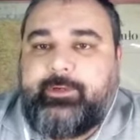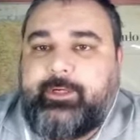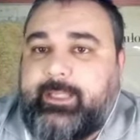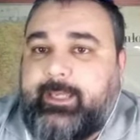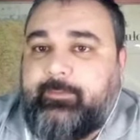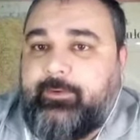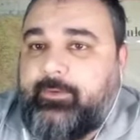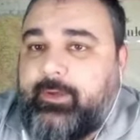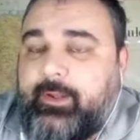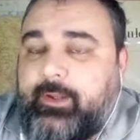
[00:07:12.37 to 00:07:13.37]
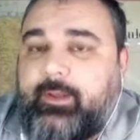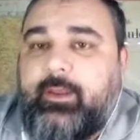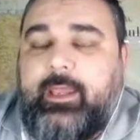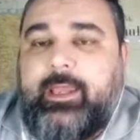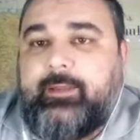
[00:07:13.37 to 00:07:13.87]
table
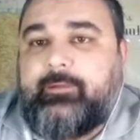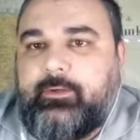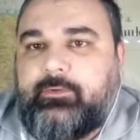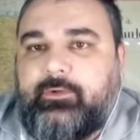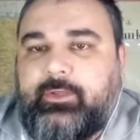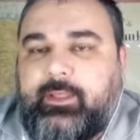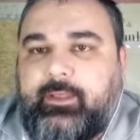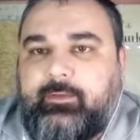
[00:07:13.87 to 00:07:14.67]
and to